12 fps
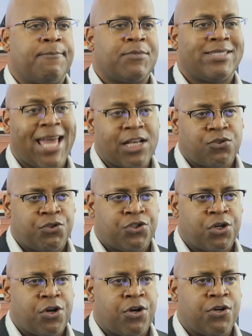tax
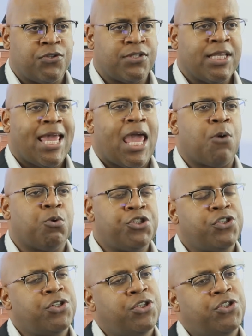returns, and what
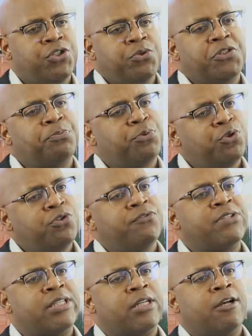you're going to do is
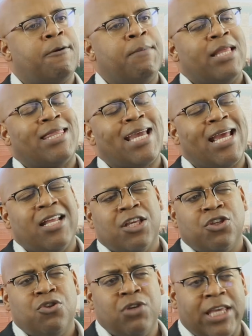prove to them
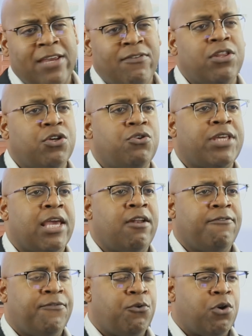that you, even though you can't
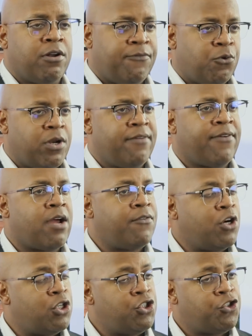afford a
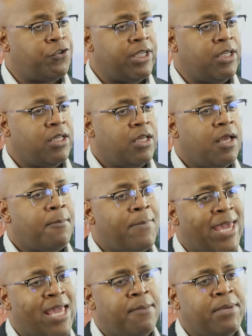$4,500
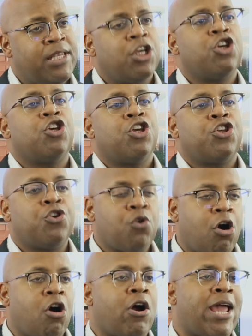payment,
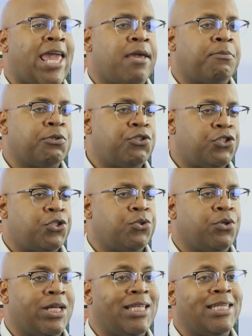you are able
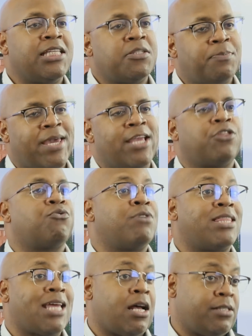to at least pay
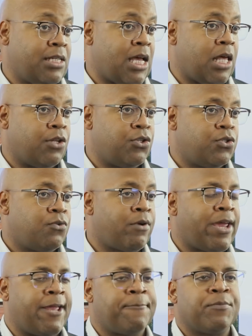$3,000,
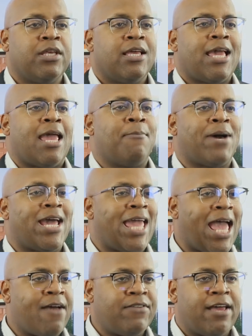right? And by
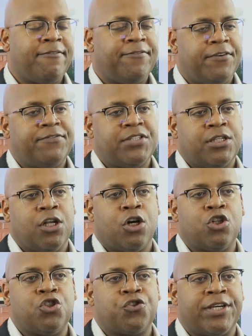having that
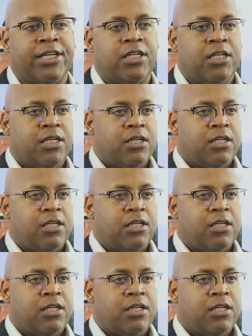$1,500